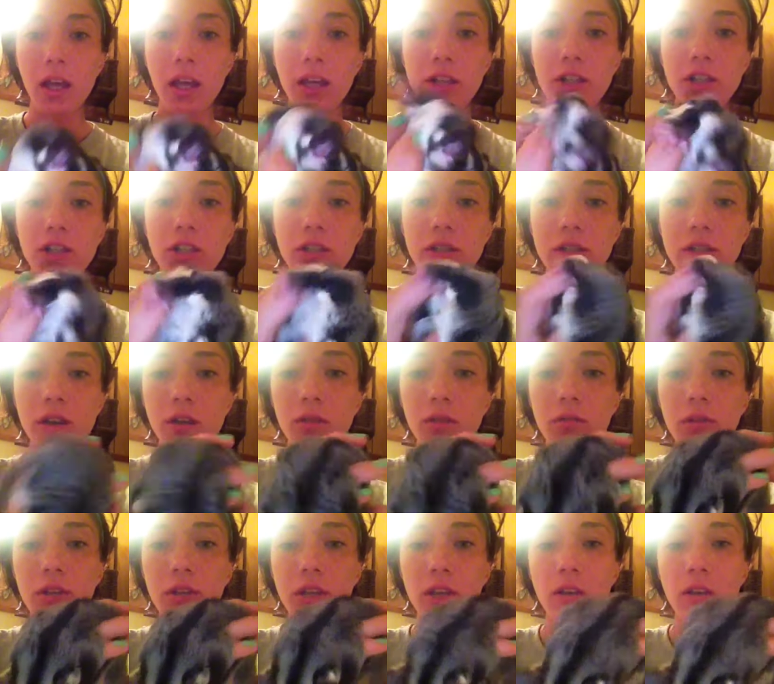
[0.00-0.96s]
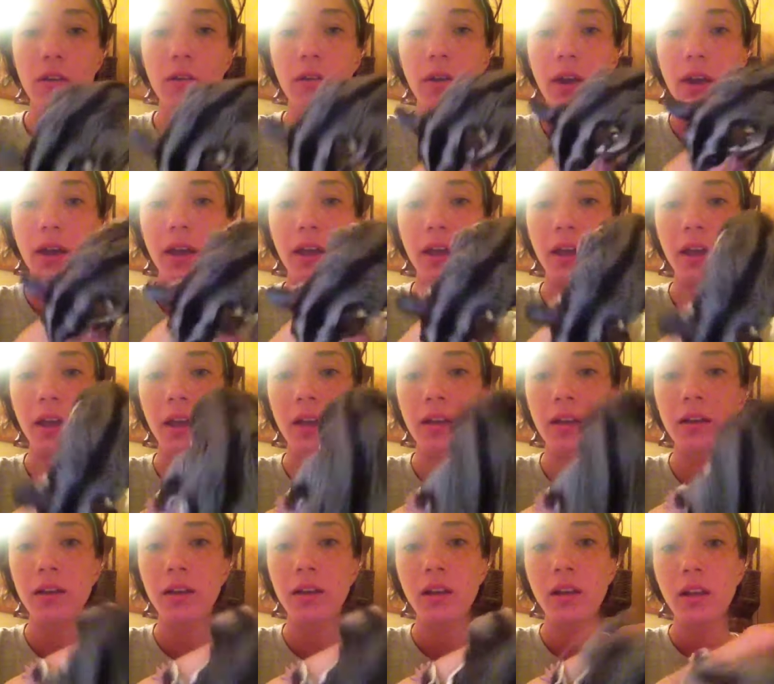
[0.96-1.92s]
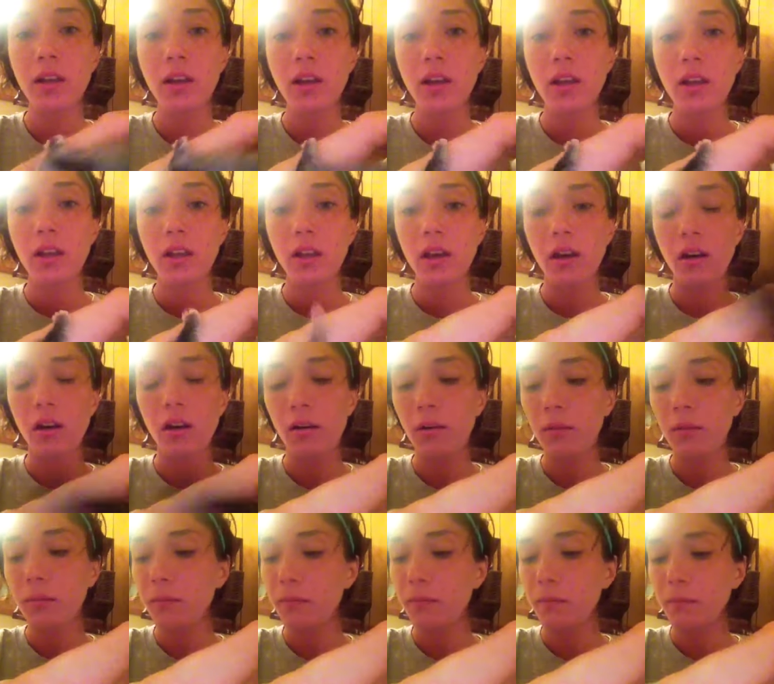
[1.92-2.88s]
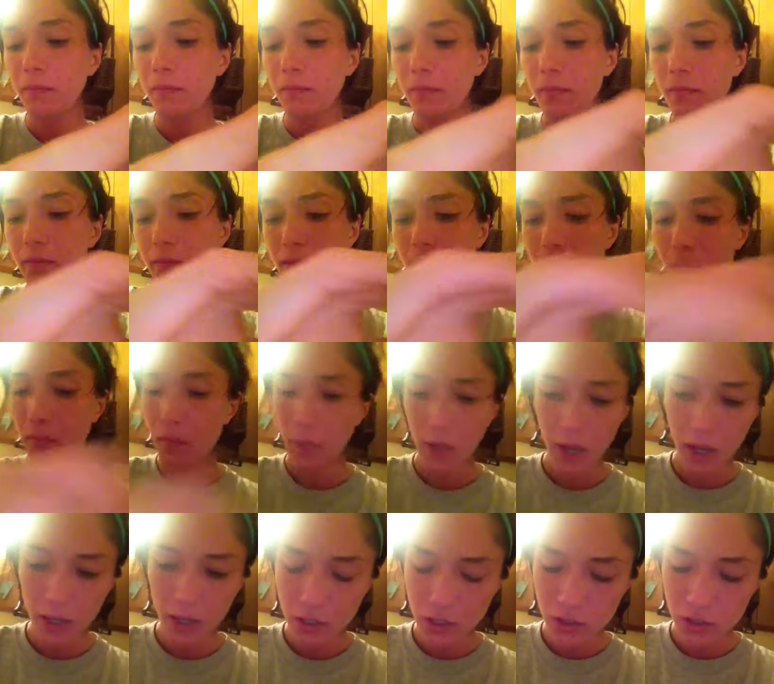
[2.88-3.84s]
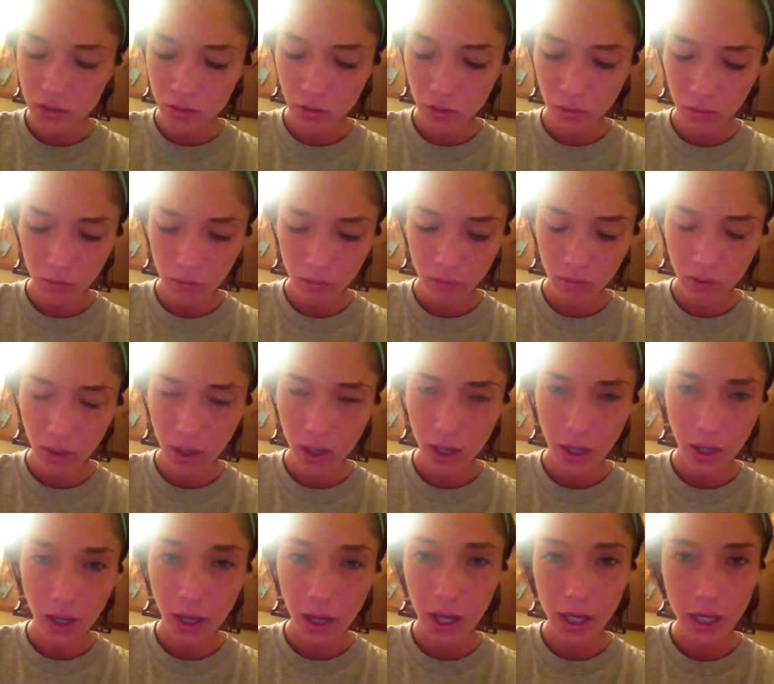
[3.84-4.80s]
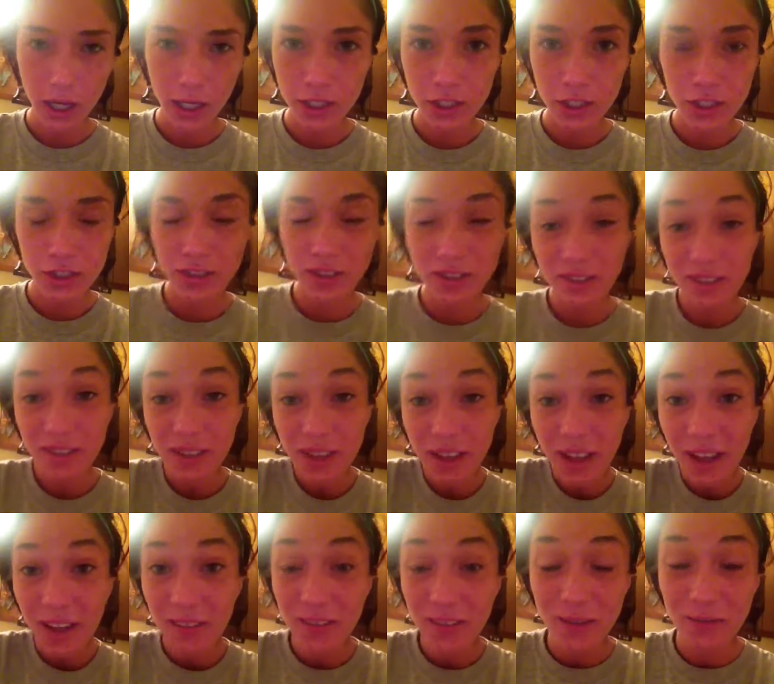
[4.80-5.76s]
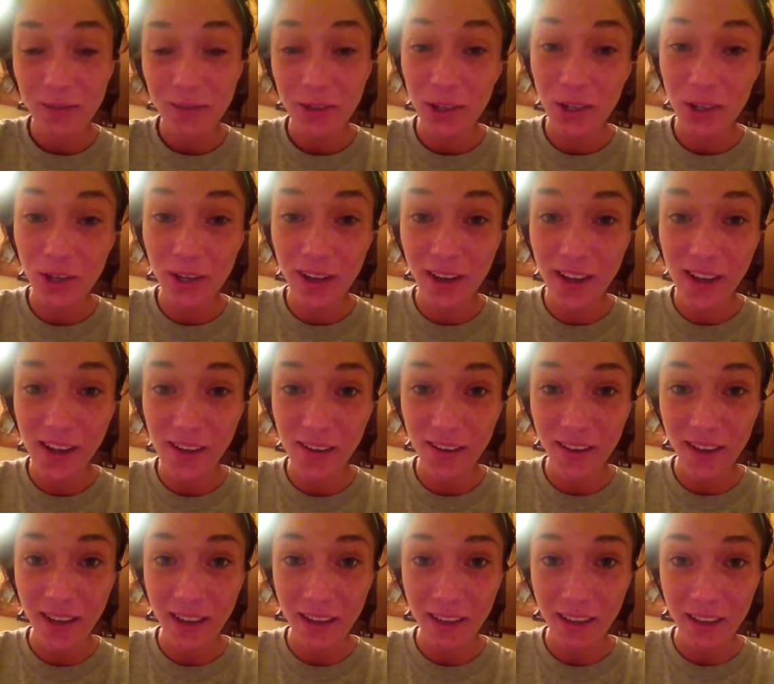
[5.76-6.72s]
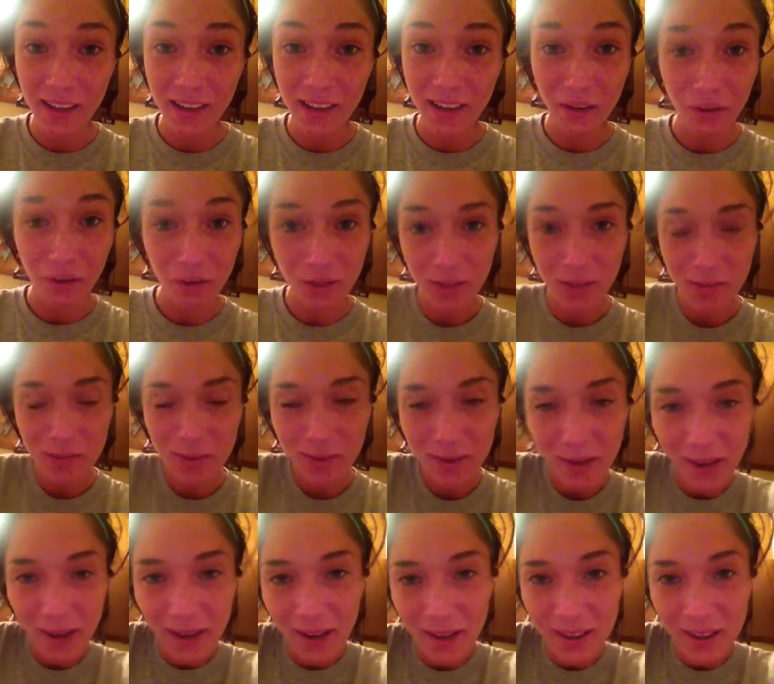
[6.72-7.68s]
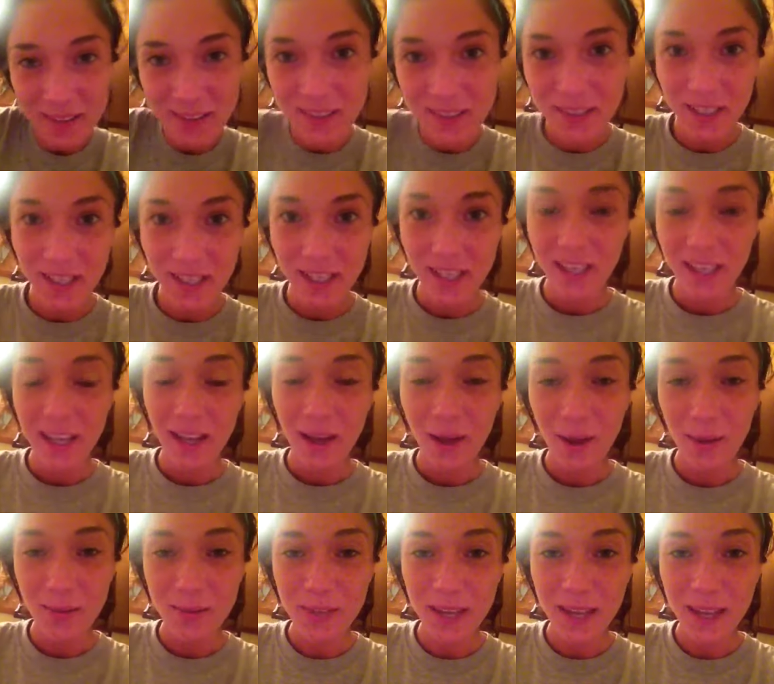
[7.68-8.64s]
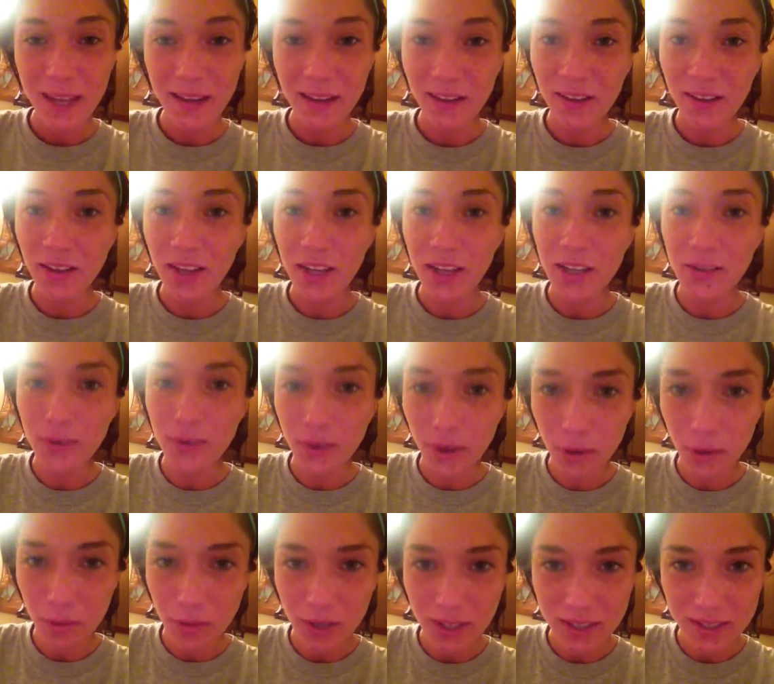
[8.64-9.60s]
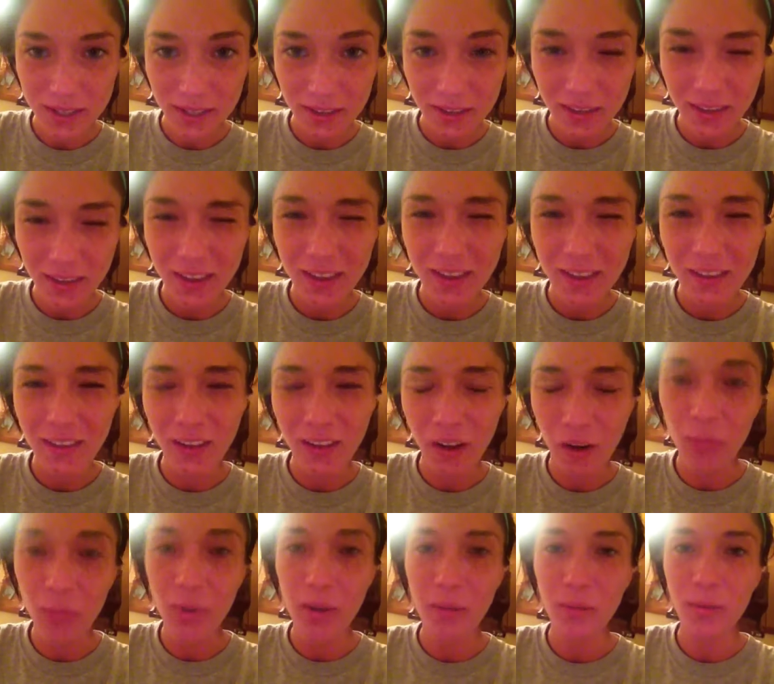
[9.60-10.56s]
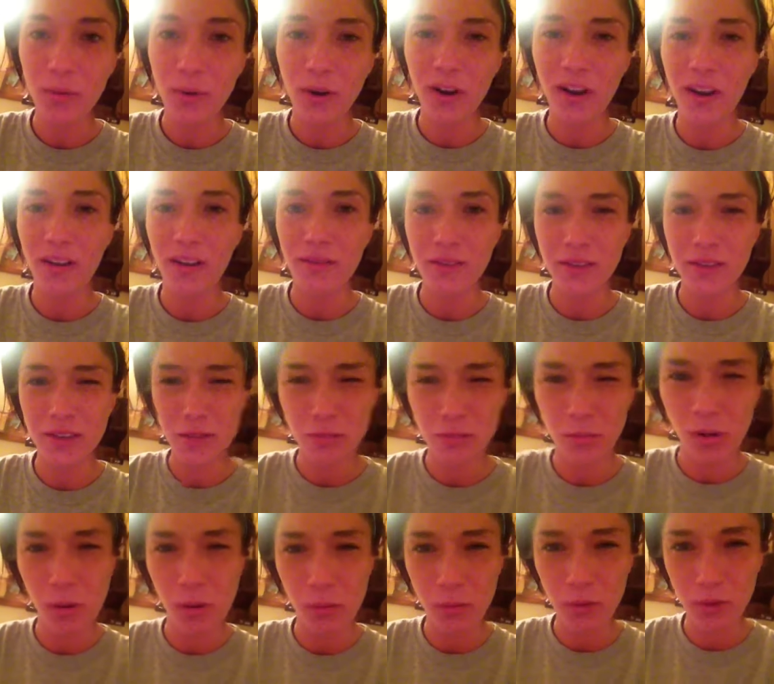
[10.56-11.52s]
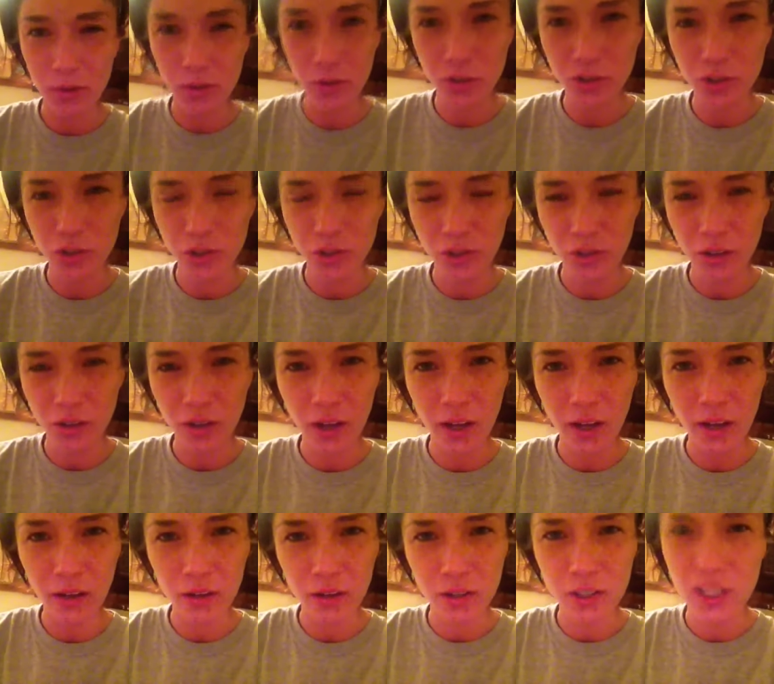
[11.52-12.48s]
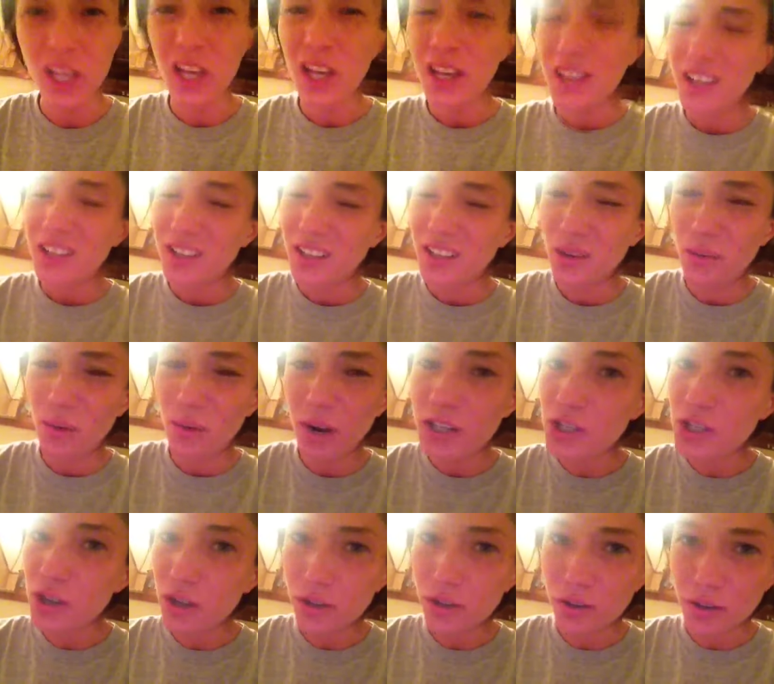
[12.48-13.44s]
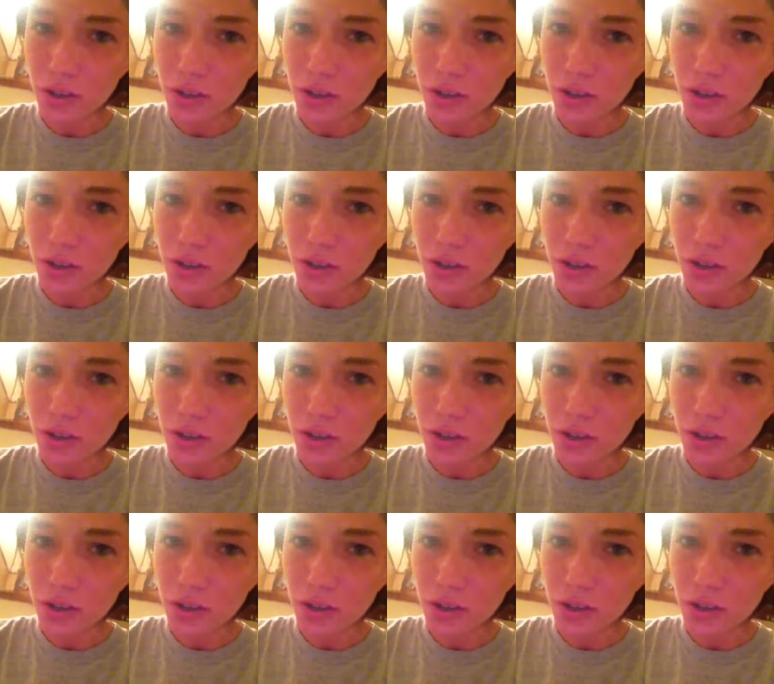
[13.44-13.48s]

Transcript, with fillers: And she's so cute and um I just don't I'm just going to have to figure it out and I'll keep you guys updated and let you know because I think a lot of people are having this problem with their sugar gliders. And you watch other